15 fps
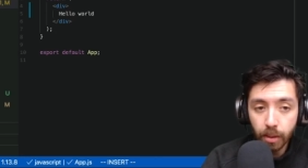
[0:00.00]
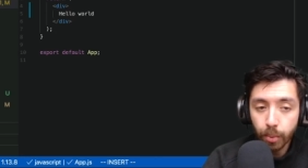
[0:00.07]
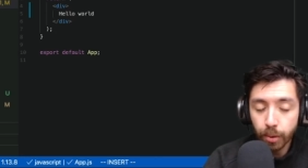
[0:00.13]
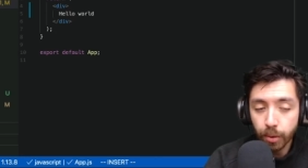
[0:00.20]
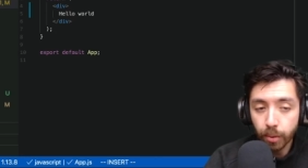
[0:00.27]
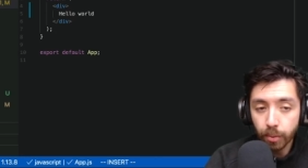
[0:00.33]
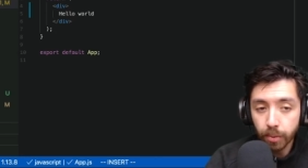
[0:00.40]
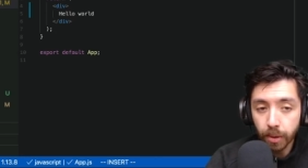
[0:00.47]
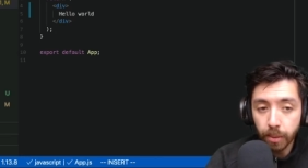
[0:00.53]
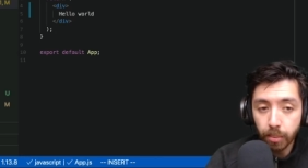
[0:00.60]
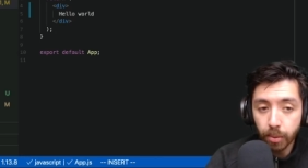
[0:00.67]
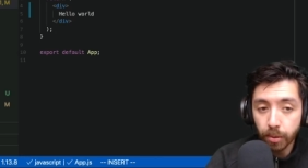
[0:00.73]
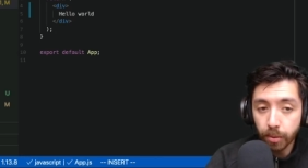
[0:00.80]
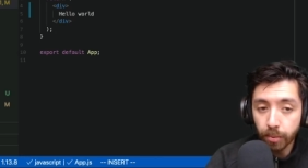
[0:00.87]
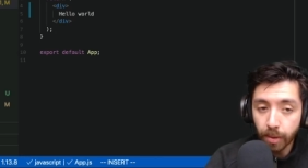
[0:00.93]
We're going to
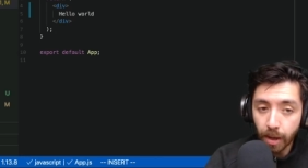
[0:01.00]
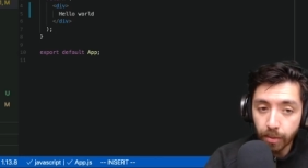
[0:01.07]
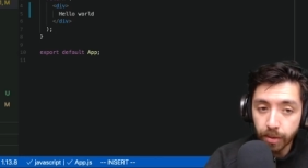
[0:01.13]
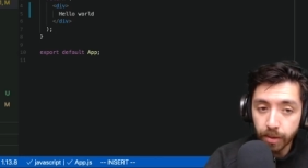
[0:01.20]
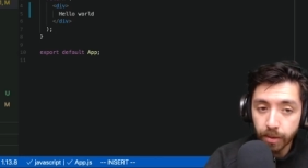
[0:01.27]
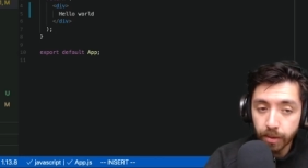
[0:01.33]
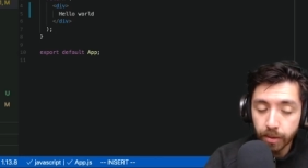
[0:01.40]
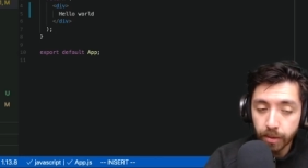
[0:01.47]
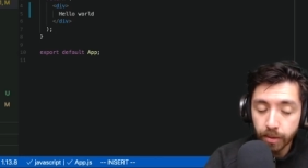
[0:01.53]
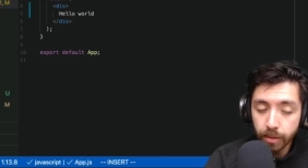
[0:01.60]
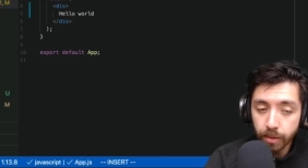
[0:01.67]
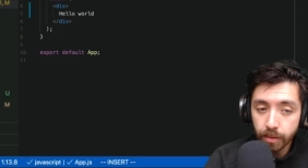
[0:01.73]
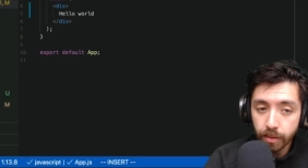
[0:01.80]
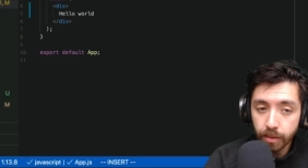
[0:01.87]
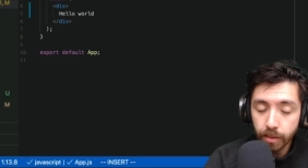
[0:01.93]
import the router,
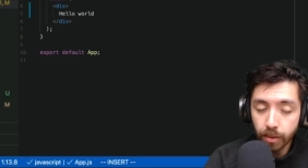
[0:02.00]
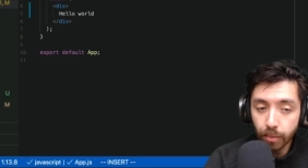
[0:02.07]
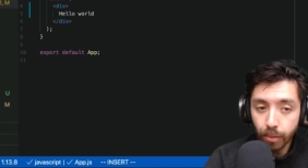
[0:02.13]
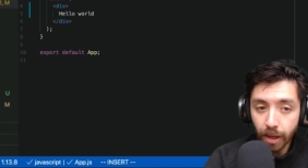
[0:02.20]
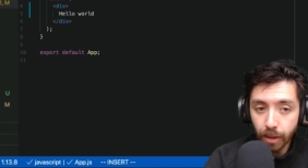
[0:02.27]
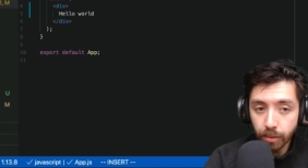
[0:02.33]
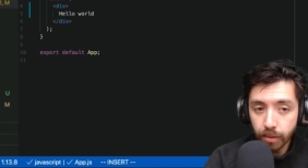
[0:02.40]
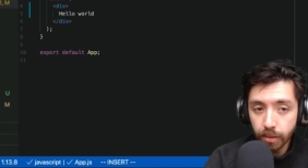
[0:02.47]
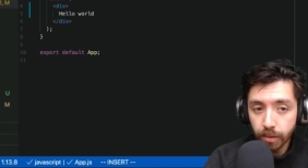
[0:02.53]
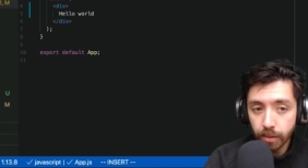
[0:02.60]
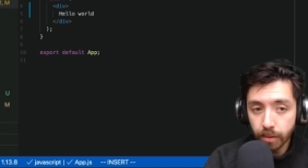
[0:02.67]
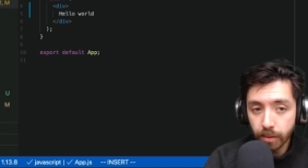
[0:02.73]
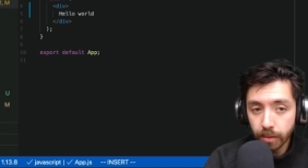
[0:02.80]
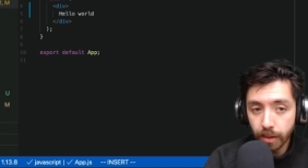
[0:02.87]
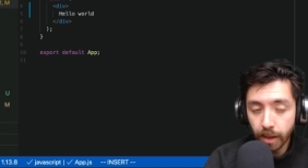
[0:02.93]
a route,
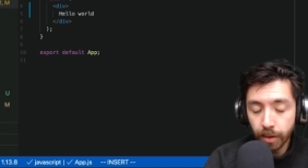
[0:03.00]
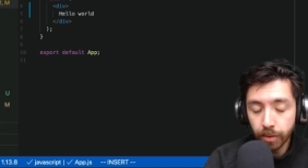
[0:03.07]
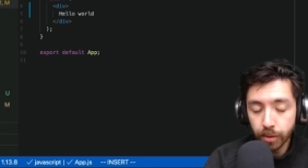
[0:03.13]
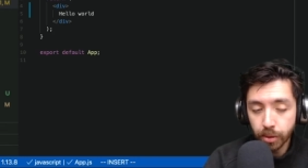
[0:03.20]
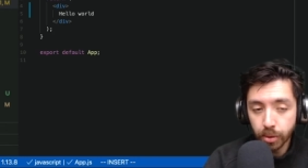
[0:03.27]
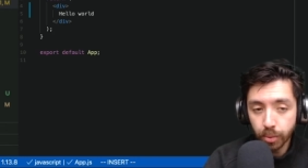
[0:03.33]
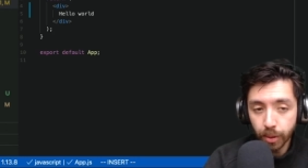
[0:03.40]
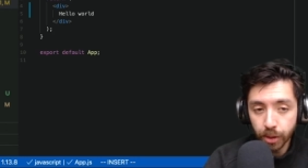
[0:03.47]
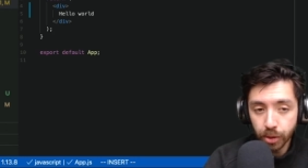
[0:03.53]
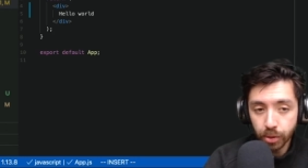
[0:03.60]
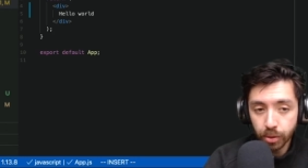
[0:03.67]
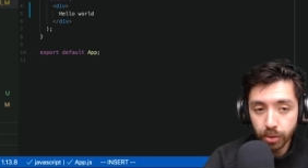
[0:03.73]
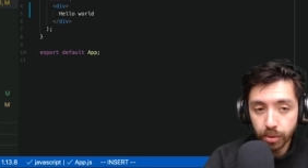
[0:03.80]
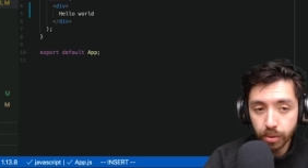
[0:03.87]
and the switch.